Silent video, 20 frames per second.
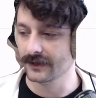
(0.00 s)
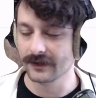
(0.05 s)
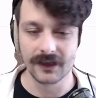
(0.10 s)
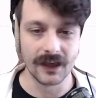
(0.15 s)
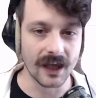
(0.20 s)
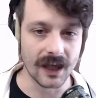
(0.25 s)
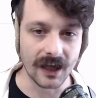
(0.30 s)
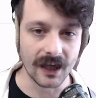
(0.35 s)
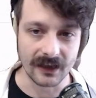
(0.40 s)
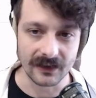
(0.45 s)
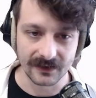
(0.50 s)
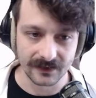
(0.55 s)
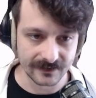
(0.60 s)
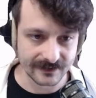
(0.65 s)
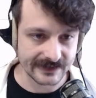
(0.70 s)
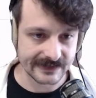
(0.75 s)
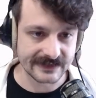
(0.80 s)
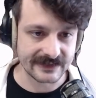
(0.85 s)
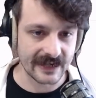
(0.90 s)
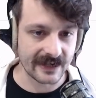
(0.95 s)
The
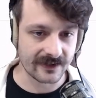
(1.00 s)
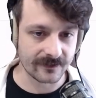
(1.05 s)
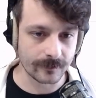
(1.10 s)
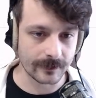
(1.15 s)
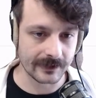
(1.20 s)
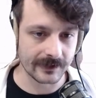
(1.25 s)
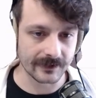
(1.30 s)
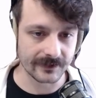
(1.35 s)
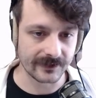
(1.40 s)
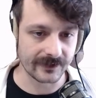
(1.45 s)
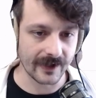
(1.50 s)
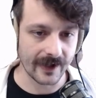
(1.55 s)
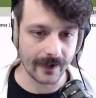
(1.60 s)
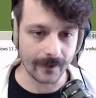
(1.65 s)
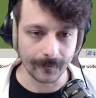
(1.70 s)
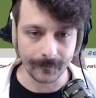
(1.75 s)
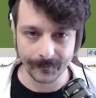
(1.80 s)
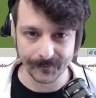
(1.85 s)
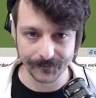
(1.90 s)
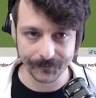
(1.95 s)
state of Windows now.